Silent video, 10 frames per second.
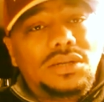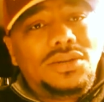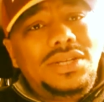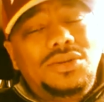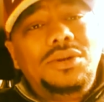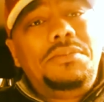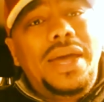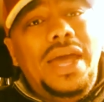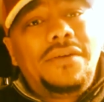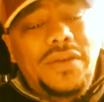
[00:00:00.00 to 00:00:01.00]
So let's do the
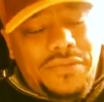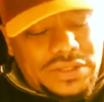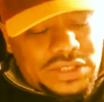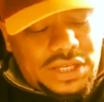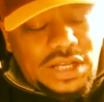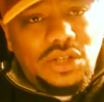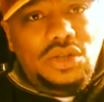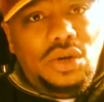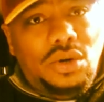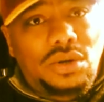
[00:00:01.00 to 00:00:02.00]
math. If it's 10
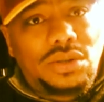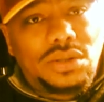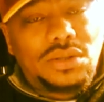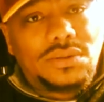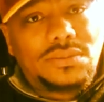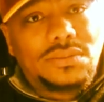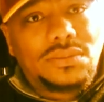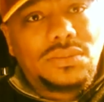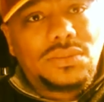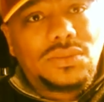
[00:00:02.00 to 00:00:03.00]
songs,
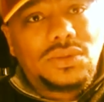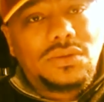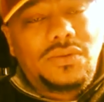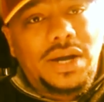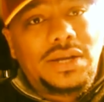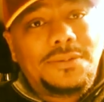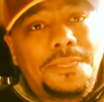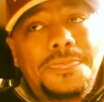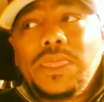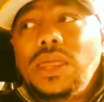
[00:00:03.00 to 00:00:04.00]
right?
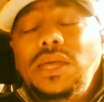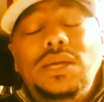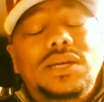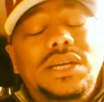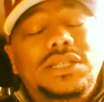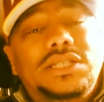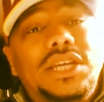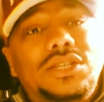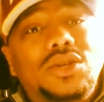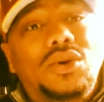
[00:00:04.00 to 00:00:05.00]
It's
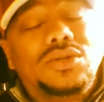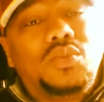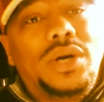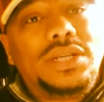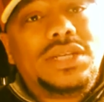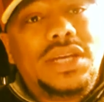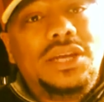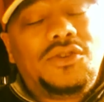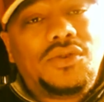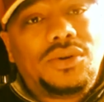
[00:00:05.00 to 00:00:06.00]
10 songs. 1 is an
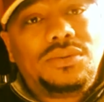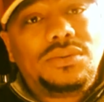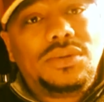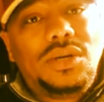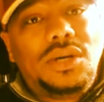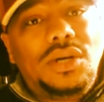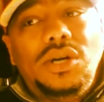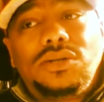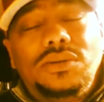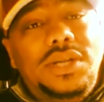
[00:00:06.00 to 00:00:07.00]
intro.
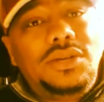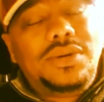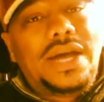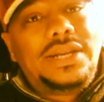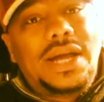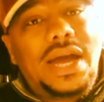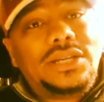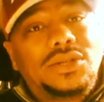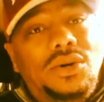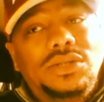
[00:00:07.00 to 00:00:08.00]
So then you got
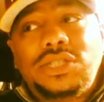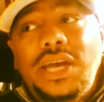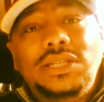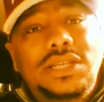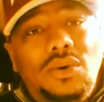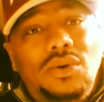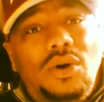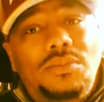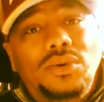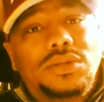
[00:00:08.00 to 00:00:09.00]
9 songs. Jay-Z on
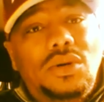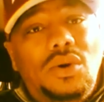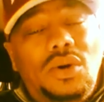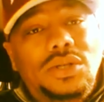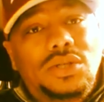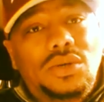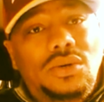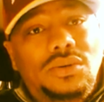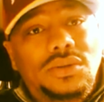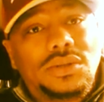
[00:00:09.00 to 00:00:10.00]
almost all the
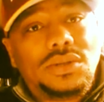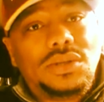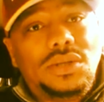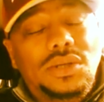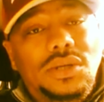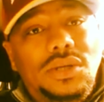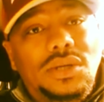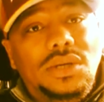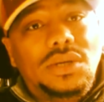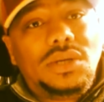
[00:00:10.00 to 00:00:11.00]
songs.
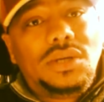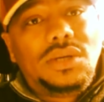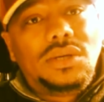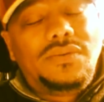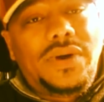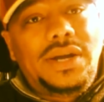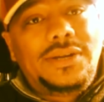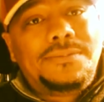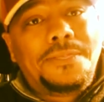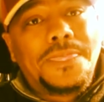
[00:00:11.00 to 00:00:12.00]

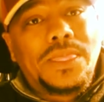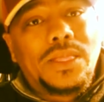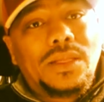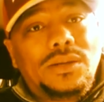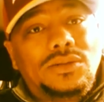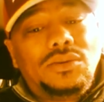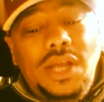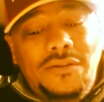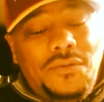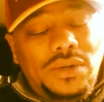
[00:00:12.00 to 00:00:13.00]
Right? So
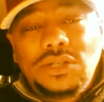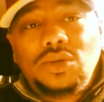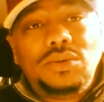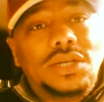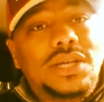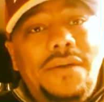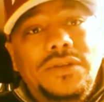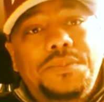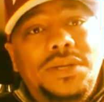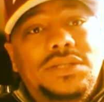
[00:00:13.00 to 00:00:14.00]
therefore, this dude doesn't have
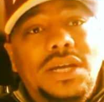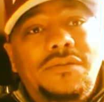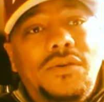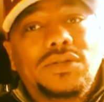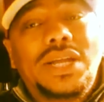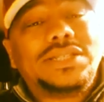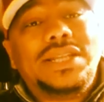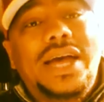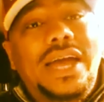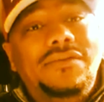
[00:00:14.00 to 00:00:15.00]
to spit a second verse. So that's
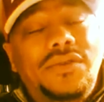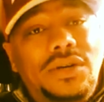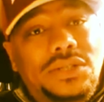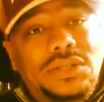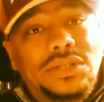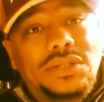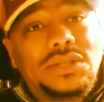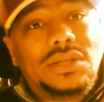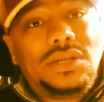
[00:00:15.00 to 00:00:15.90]
9 verses.